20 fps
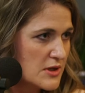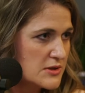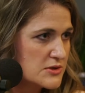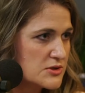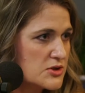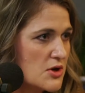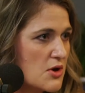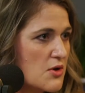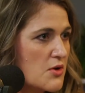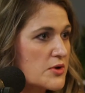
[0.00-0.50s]

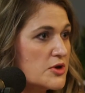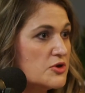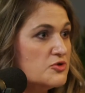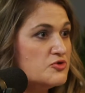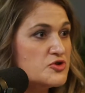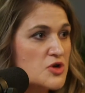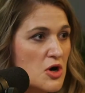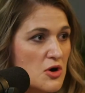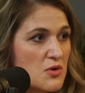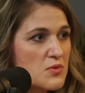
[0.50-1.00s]
So you
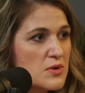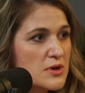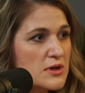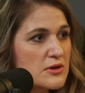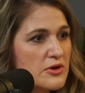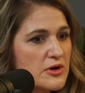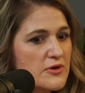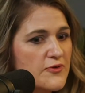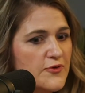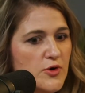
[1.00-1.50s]
don't want to
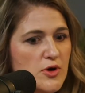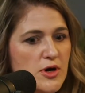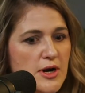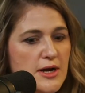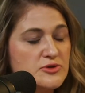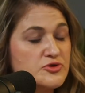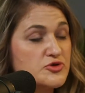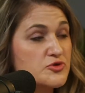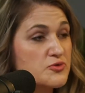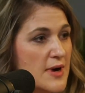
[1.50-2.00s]
look for
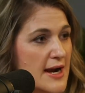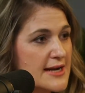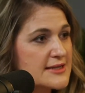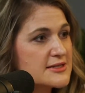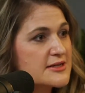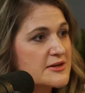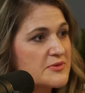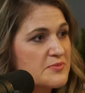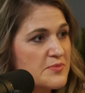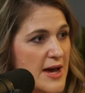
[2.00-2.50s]
a
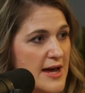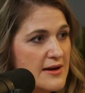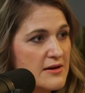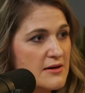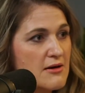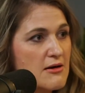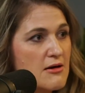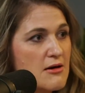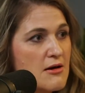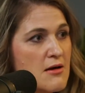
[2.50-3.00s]
direct
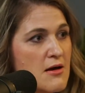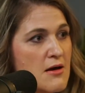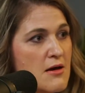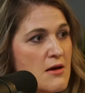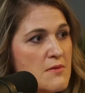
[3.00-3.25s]
competitor,